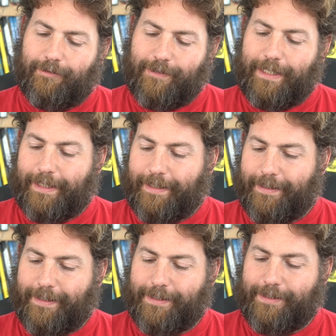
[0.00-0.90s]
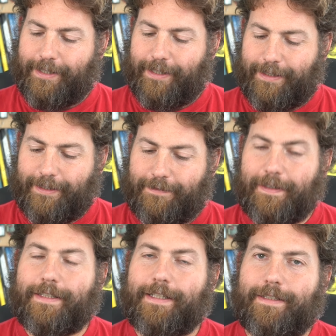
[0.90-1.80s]
Really, this is just a
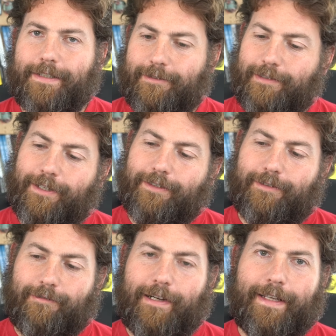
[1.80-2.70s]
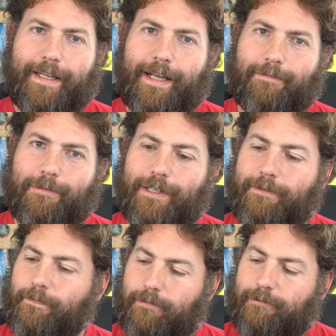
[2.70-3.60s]
fantastic drone. Great camera,
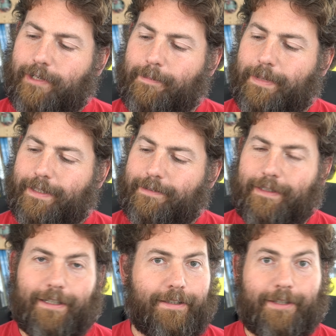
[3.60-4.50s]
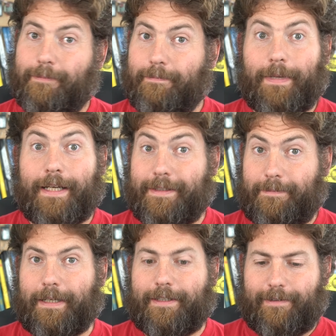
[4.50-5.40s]
great battery life, you know, best
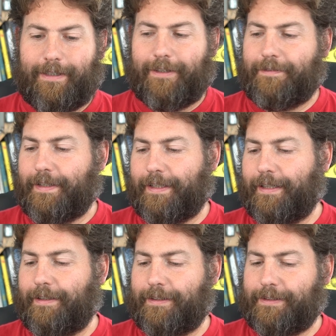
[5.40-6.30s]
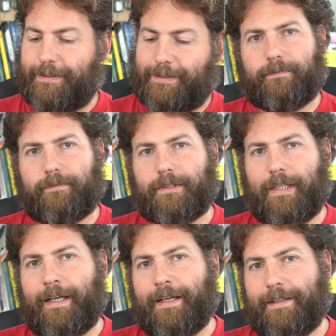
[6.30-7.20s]
battery life in class,
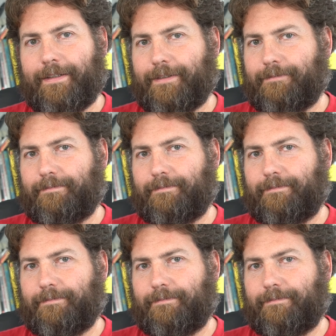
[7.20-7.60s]
and